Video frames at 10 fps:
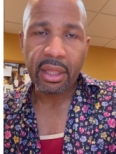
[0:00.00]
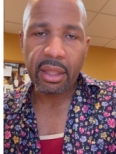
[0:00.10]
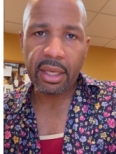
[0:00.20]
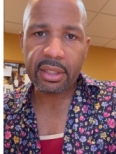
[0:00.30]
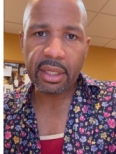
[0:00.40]

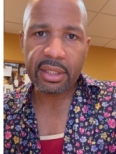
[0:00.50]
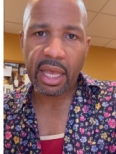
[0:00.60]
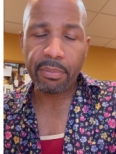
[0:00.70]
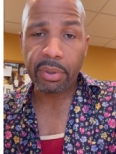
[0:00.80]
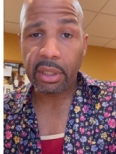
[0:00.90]
This is
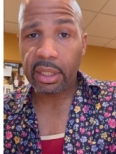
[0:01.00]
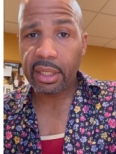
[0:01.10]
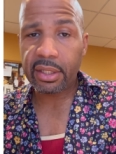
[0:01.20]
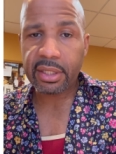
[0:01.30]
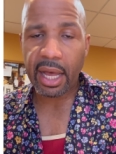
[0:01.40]
a
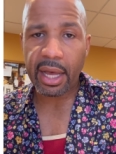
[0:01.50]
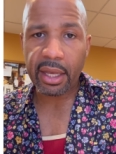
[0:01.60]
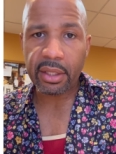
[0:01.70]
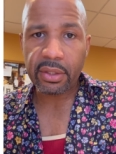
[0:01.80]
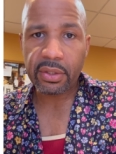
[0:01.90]

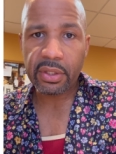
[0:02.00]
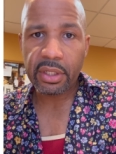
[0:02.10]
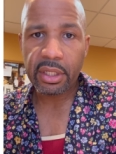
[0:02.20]
politicized